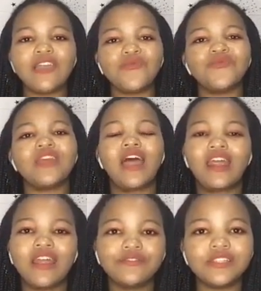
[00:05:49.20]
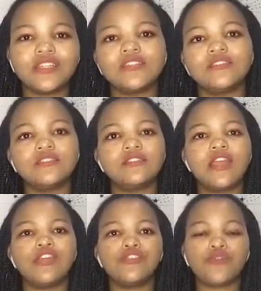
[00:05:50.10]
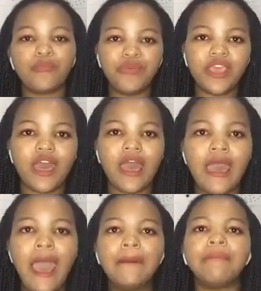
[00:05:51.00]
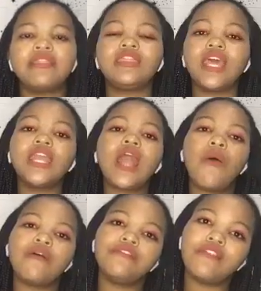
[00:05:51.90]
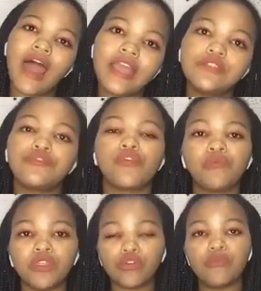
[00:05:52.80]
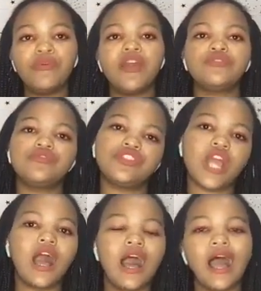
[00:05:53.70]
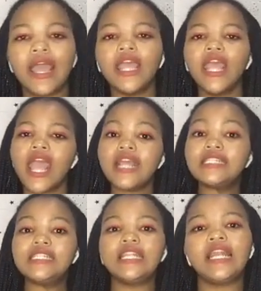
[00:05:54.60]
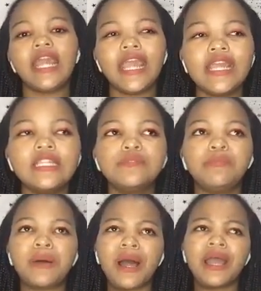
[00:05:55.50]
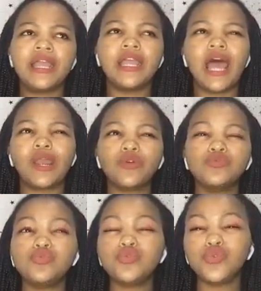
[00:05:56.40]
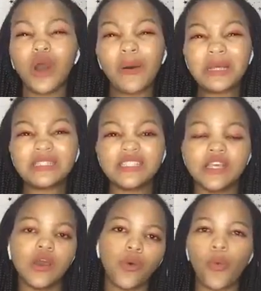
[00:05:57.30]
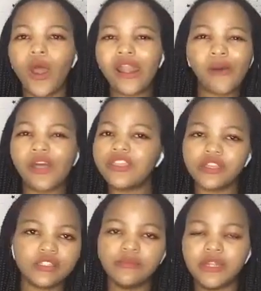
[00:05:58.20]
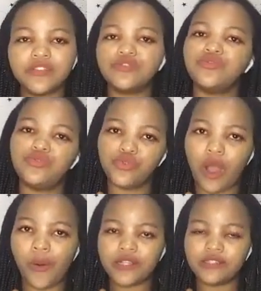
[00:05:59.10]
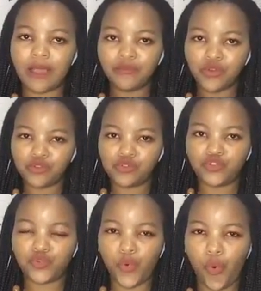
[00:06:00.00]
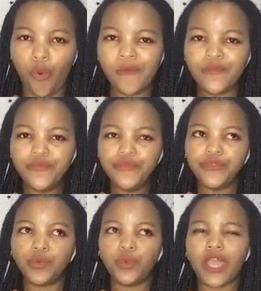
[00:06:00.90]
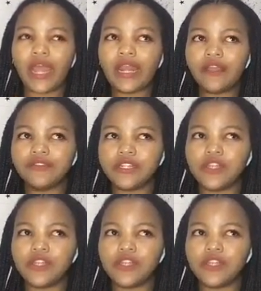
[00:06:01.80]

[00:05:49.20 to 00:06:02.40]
we arrived in Ethiopia. But then our flight from Ethiopia to Shanghai is delayed by around 2 hours, 1 hour 30 minutes to 2 hours, I'm not sure. We arrived in